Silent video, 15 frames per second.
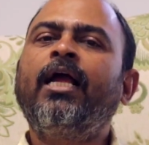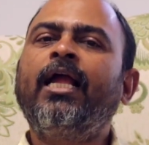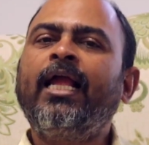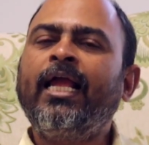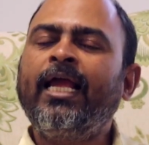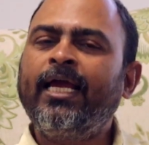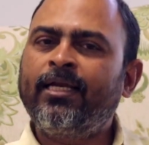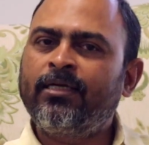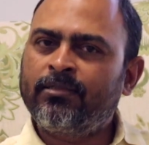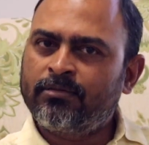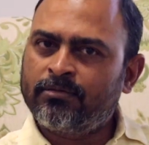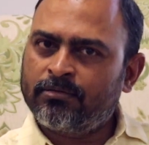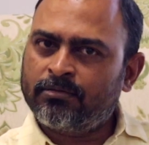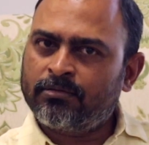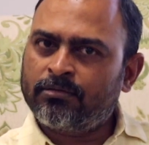
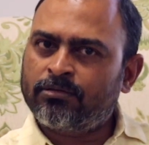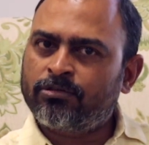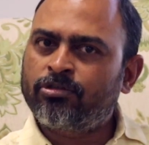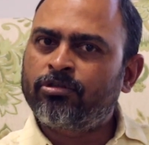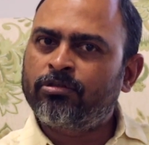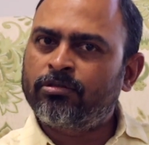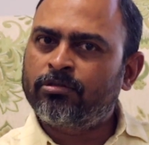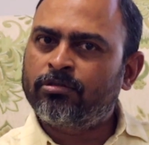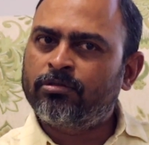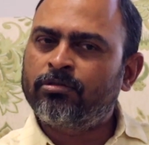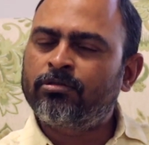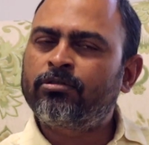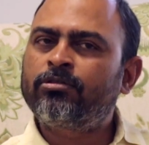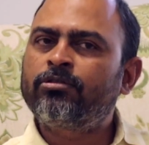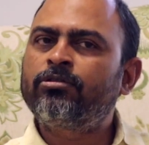and
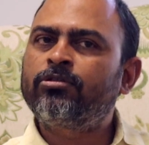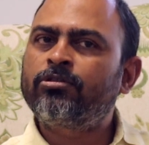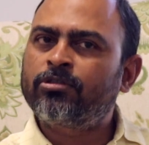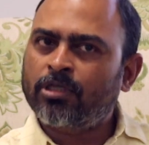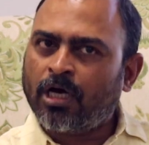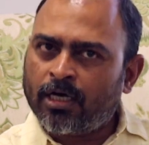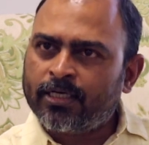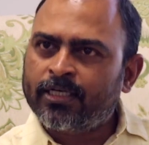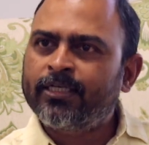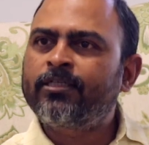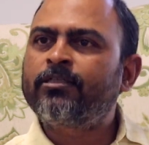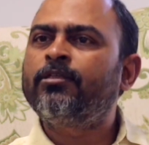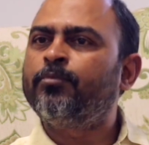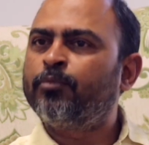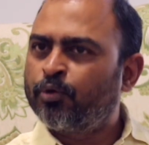target
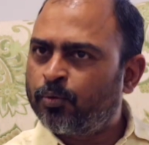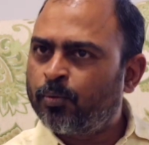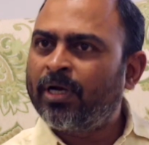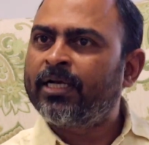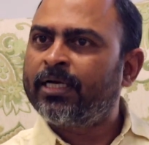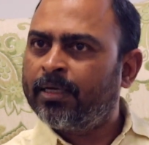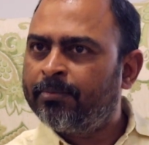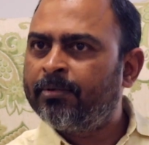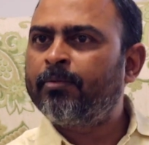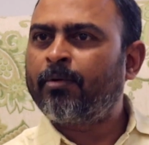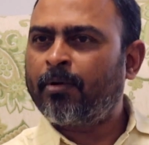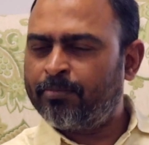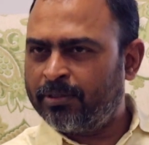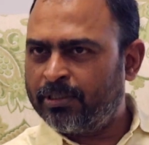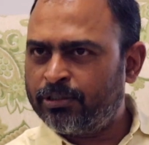the more vulnerable
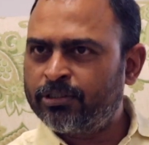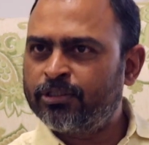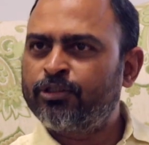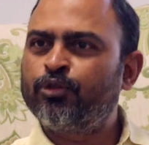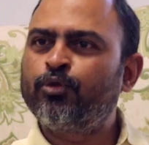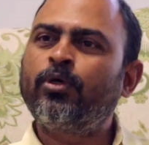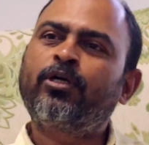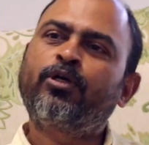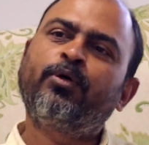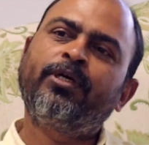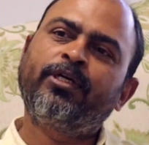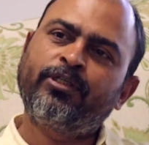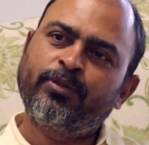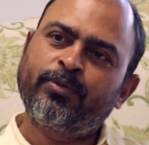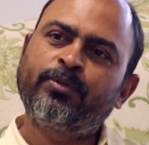populations who are
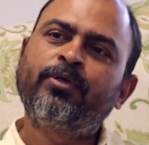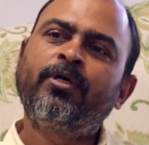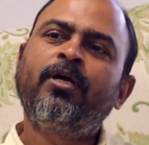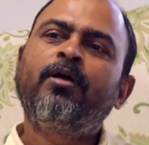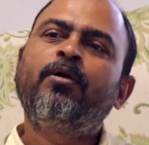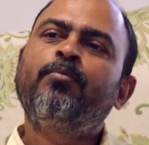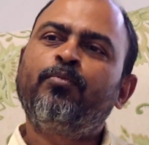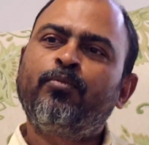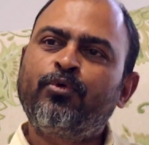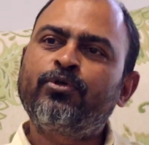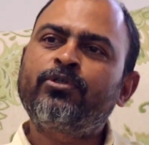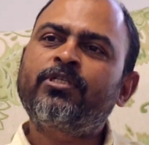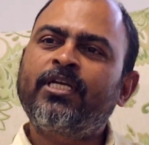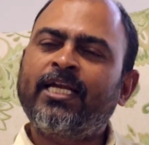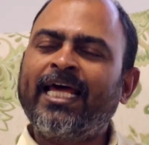going to
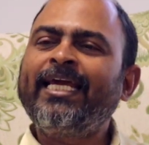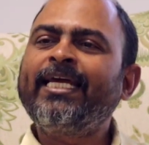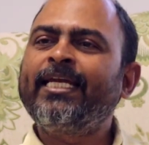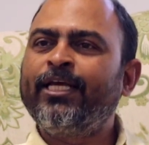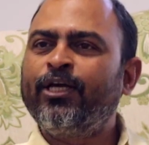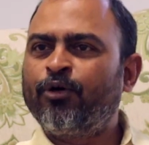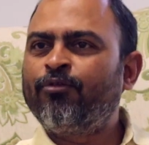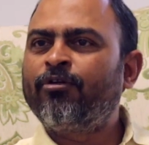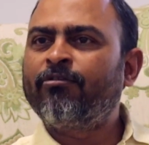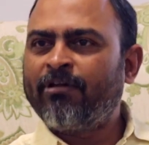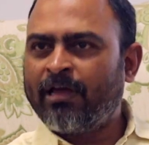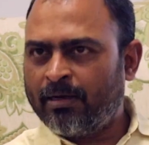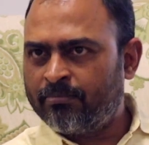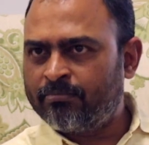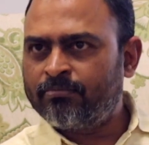most likely
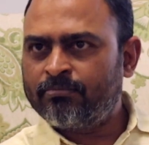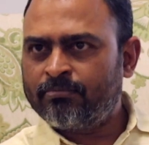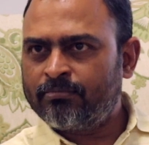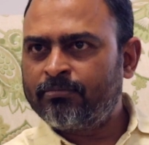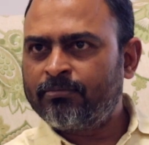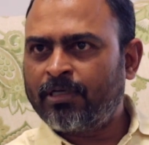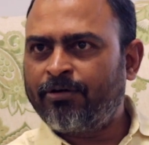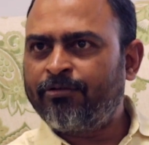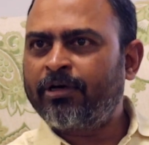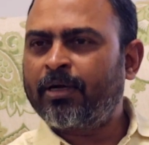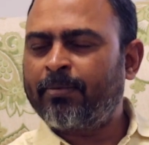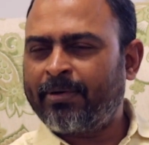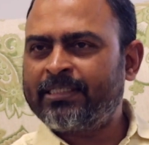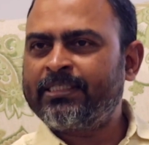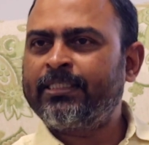overwhelm our
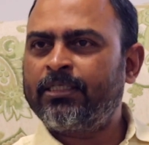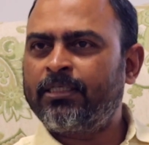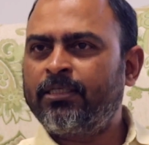capacity.